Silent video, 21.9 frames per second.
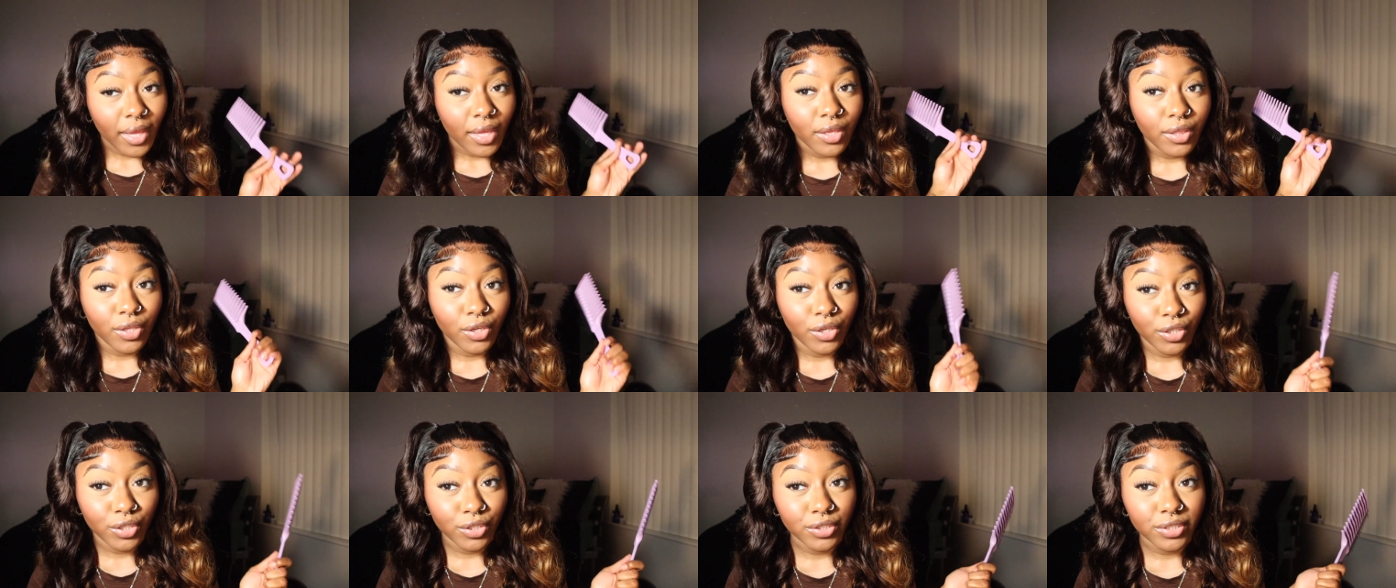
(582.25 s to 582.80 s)

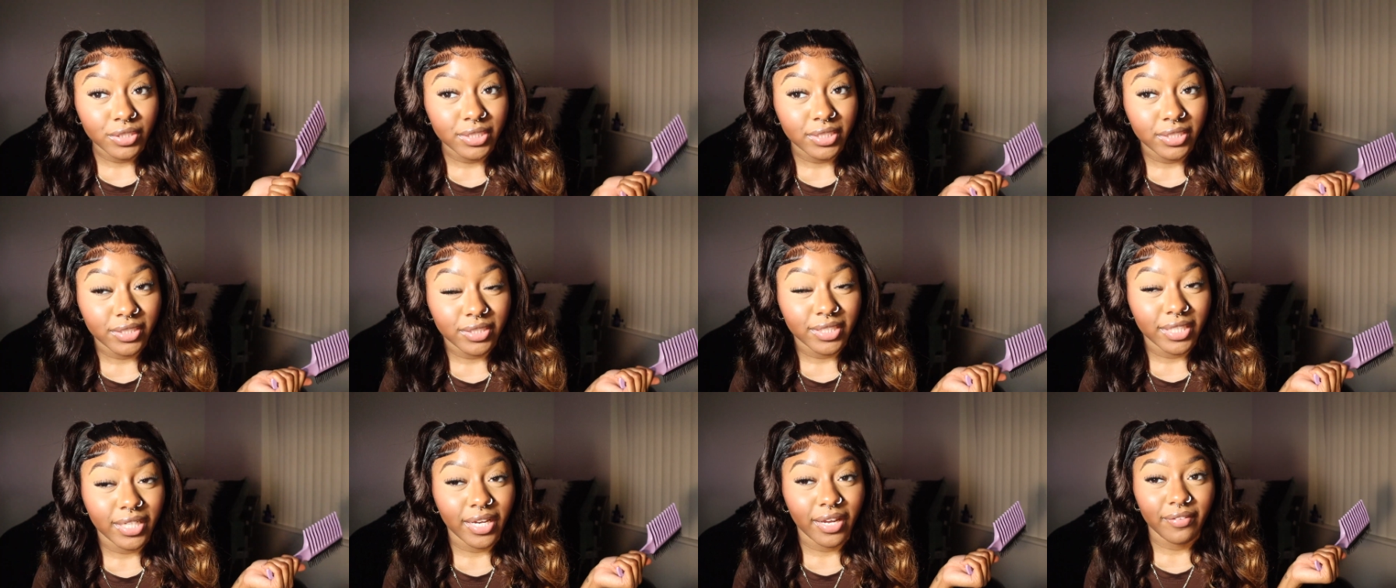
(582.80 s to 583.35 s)
The curls
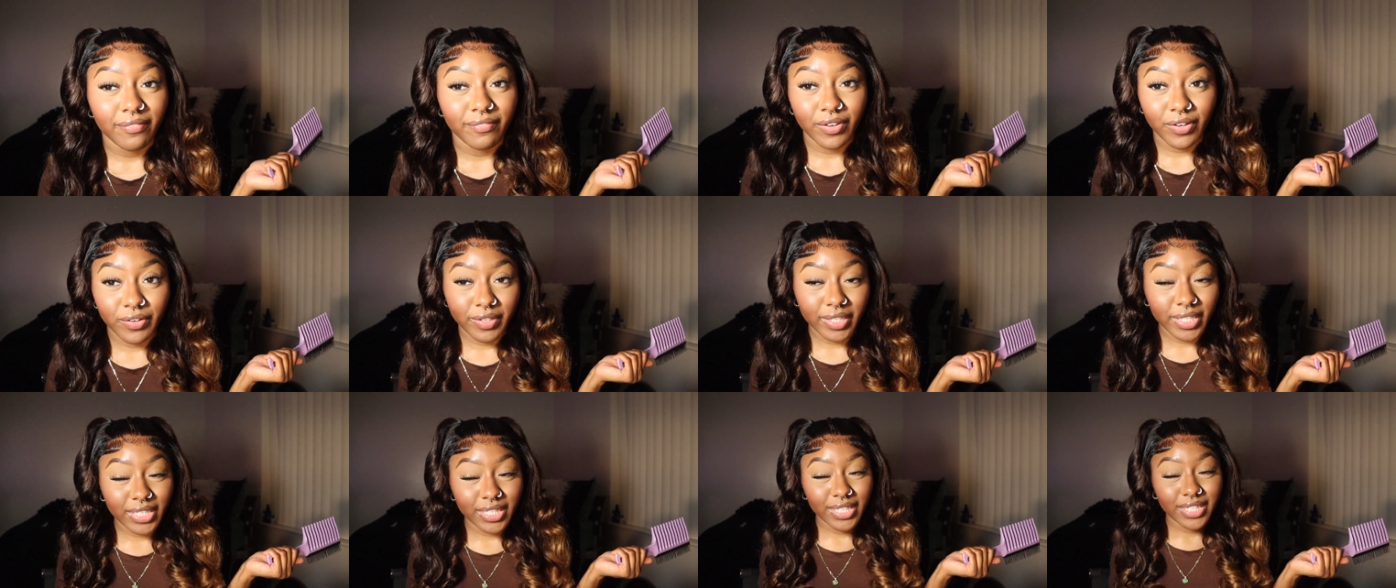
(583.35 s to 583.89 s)
still look
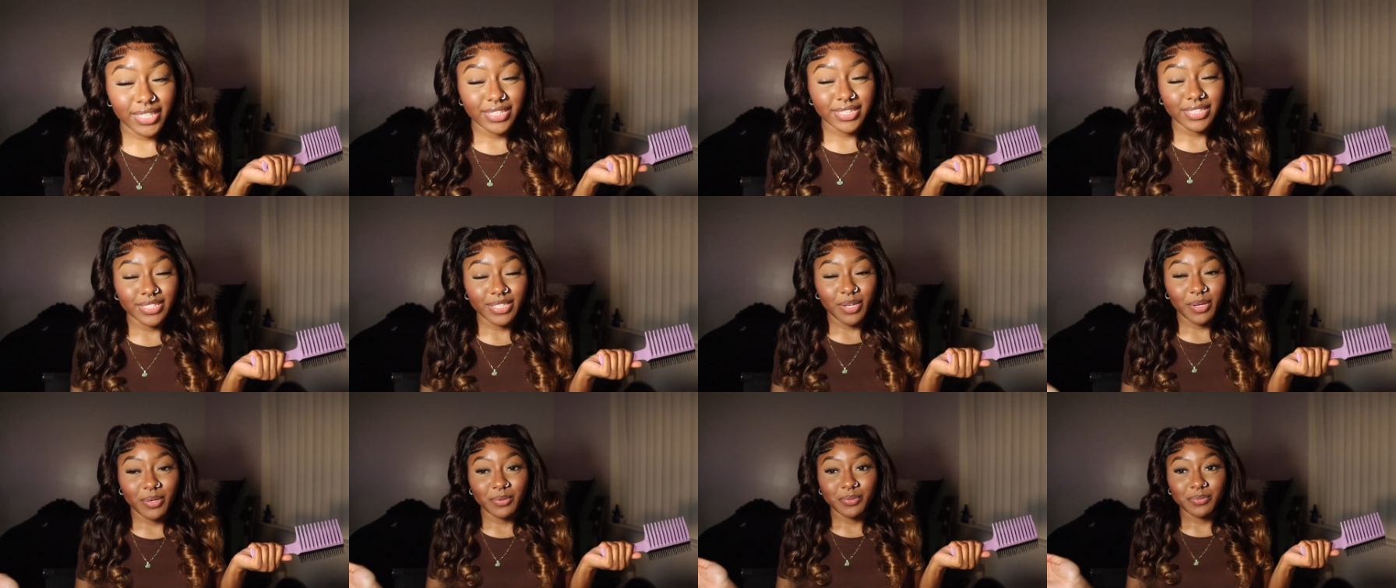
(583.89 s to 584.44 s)
very good.
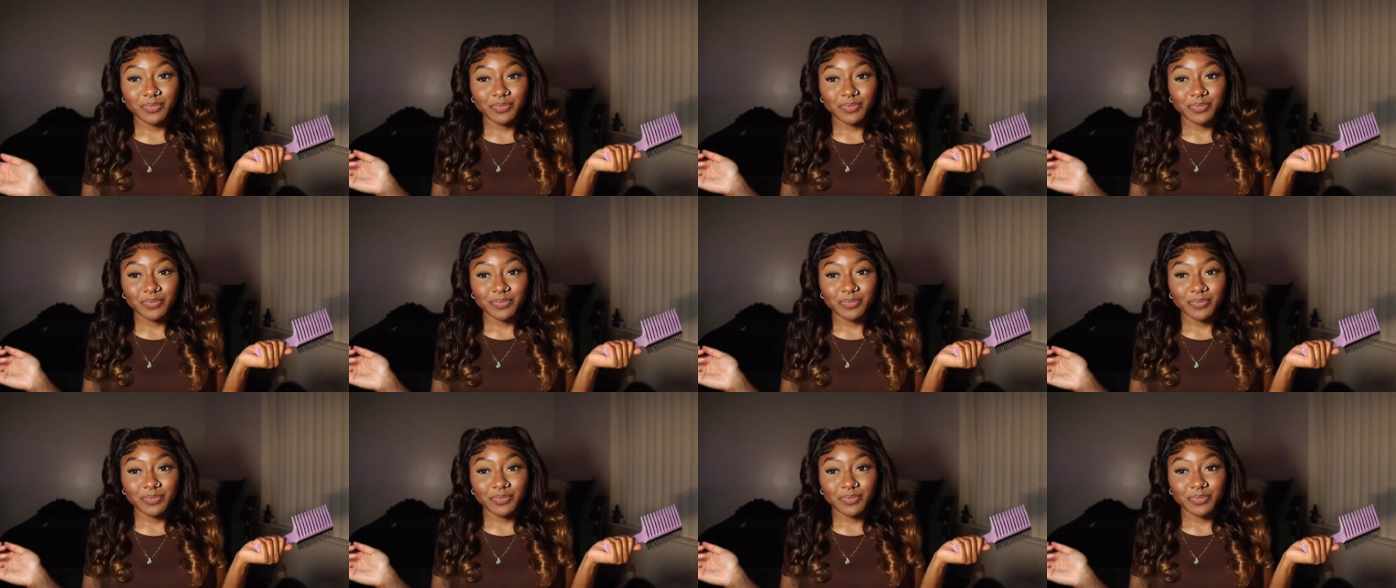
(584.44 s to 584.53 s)
So